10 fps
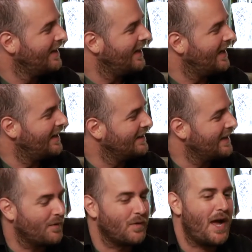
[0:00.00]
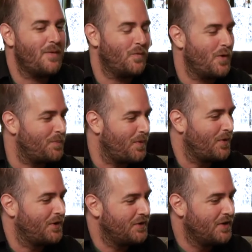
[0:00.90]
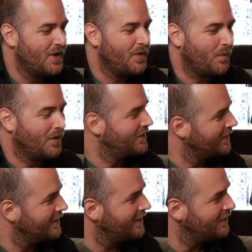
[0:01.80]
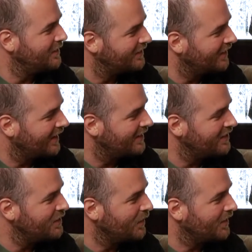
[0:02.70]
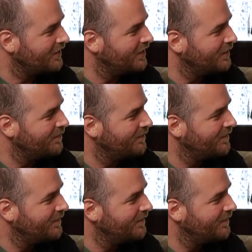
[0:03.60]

At what point was it that you decided that you wanted to